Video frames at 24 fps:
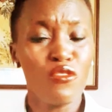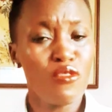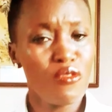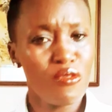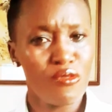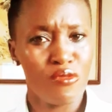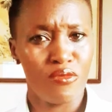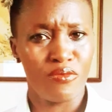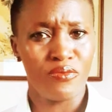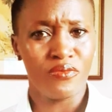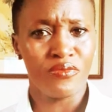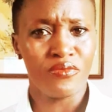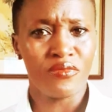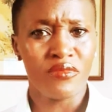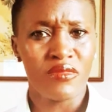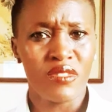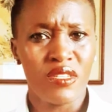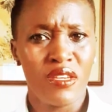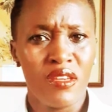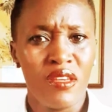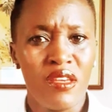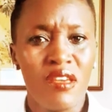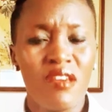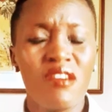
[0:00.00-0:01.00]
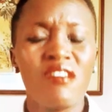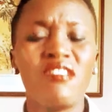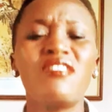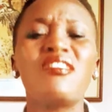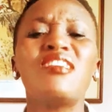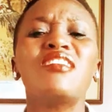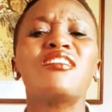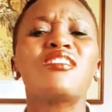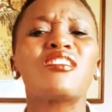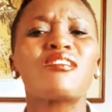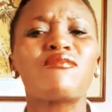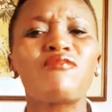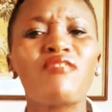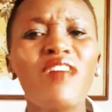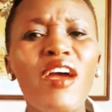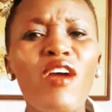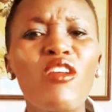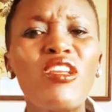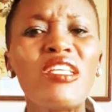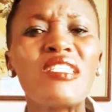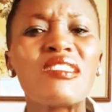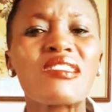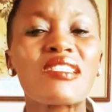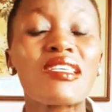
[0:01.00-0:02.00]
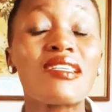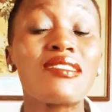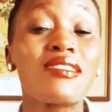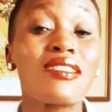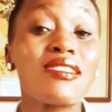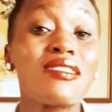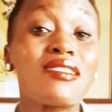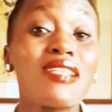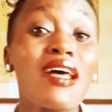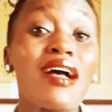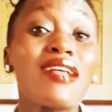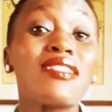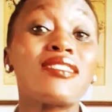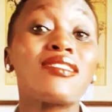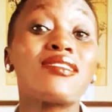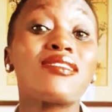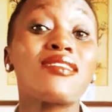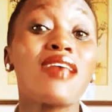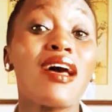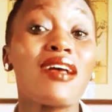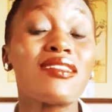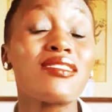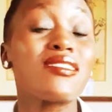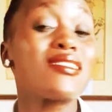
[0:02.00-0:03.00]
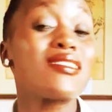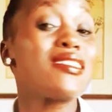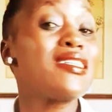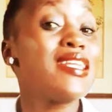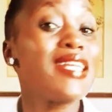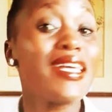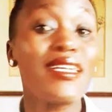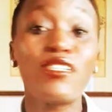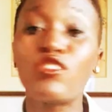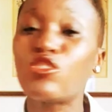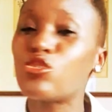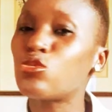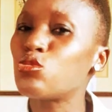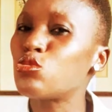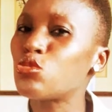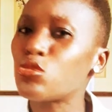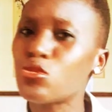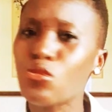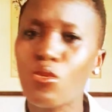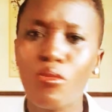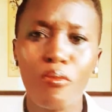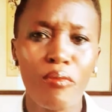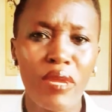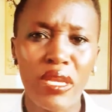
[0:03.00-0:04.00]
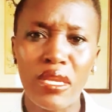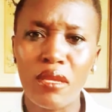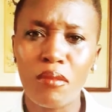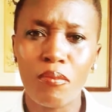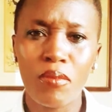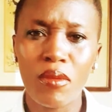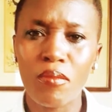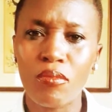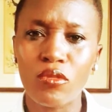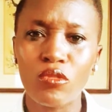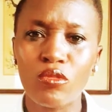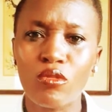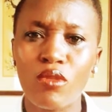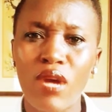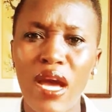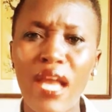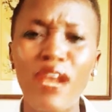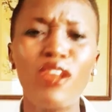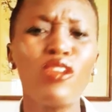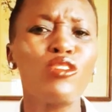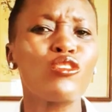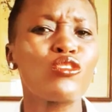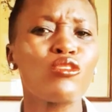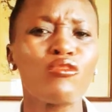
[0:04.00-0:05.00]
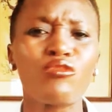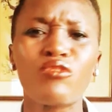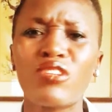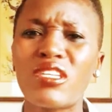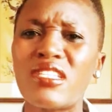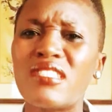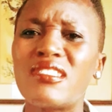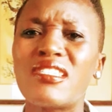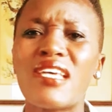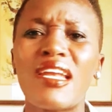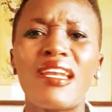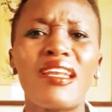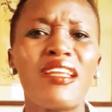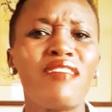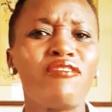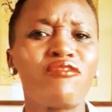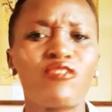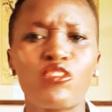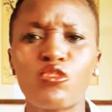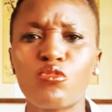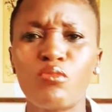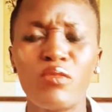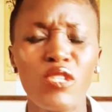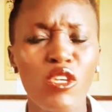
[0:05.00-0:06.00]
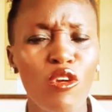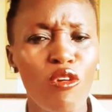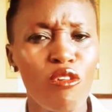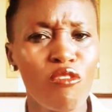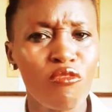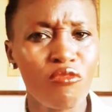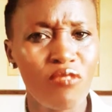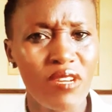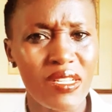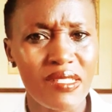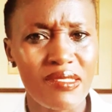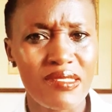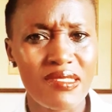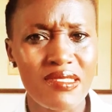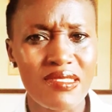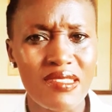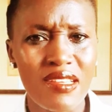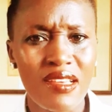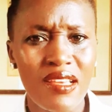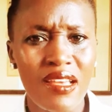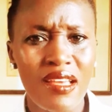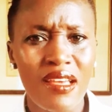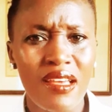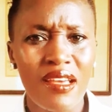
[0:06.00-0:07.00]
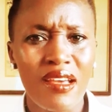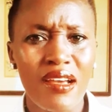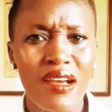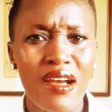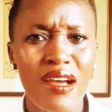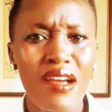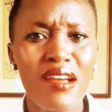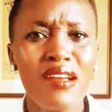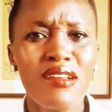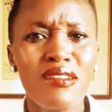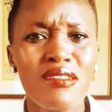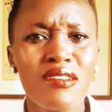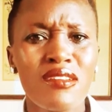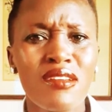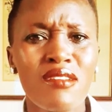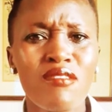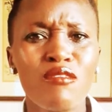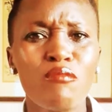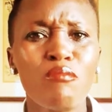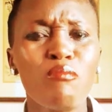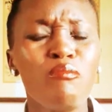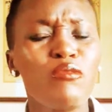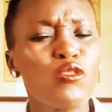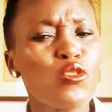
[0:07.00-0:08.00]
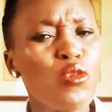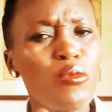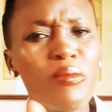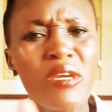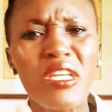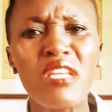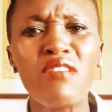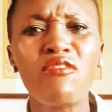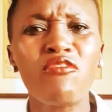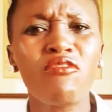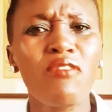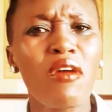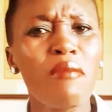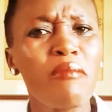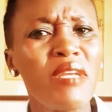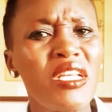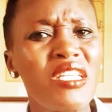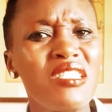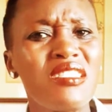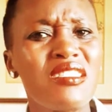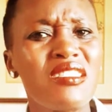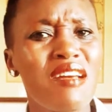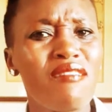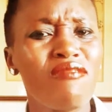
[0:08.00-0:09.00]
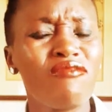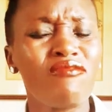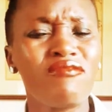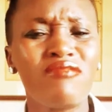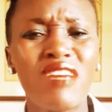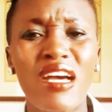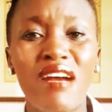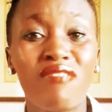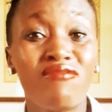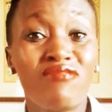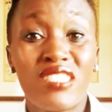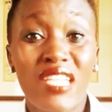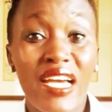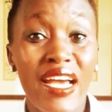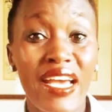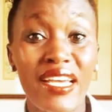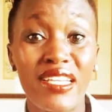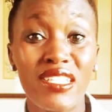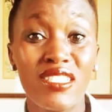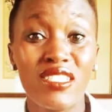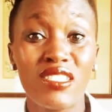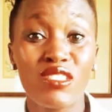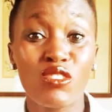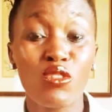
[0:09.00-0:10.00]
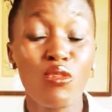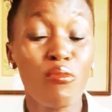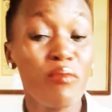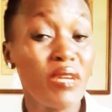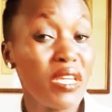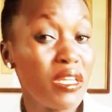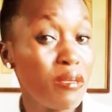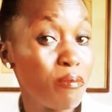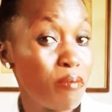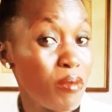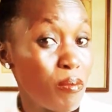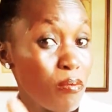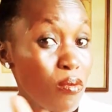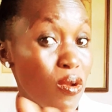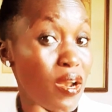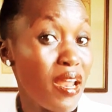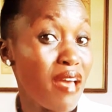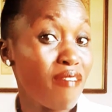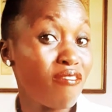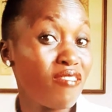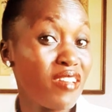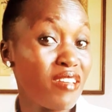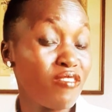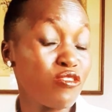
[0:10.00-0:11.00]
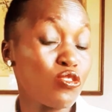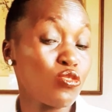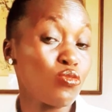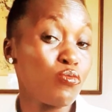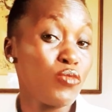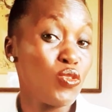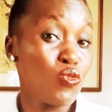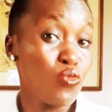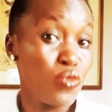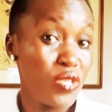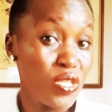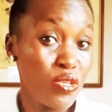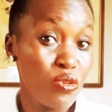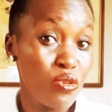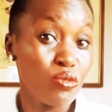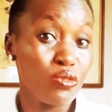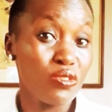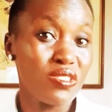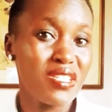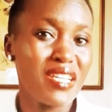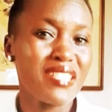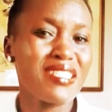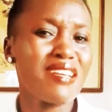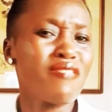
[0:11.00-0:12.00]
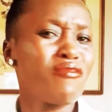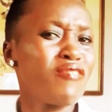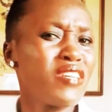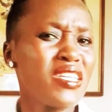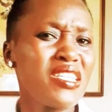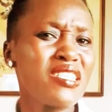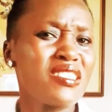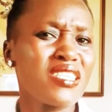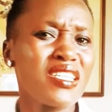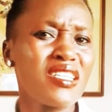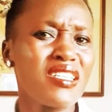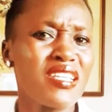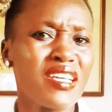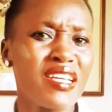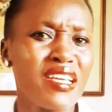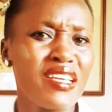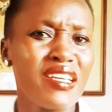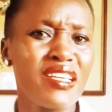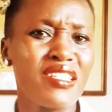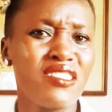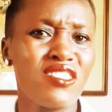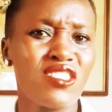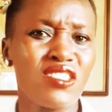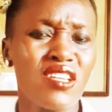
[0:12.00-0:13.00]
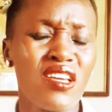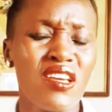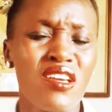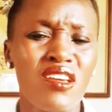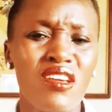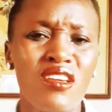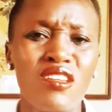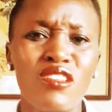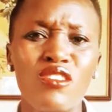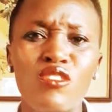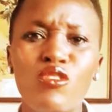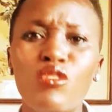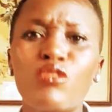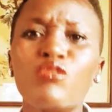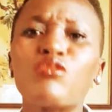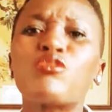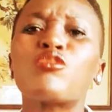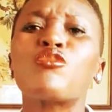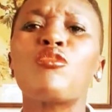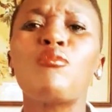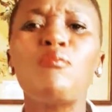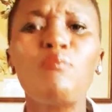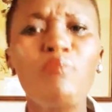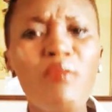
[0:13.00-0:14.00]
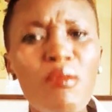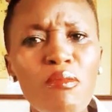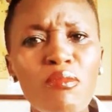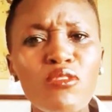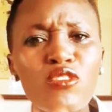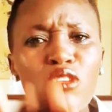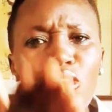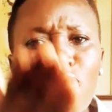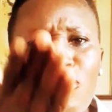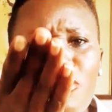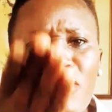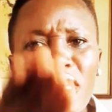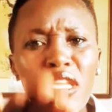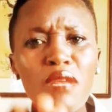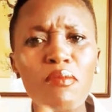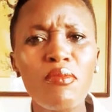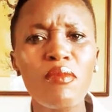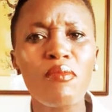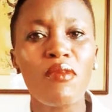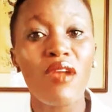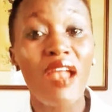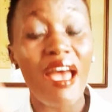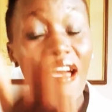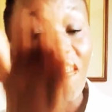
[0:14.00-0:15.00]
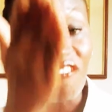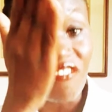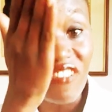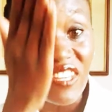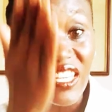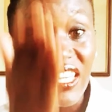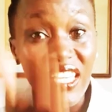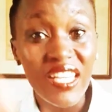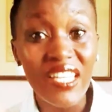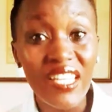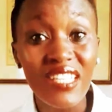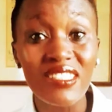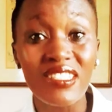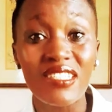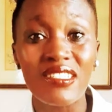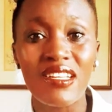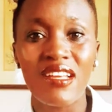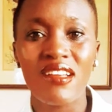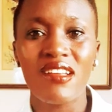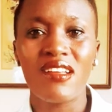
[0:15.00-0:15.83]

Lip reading: know, these violence cases has led to so many people. A lot of kids are left to be orphans. Huh? So many families have died. So many people have left to be widows at a very tender age. You know, so many people have killed,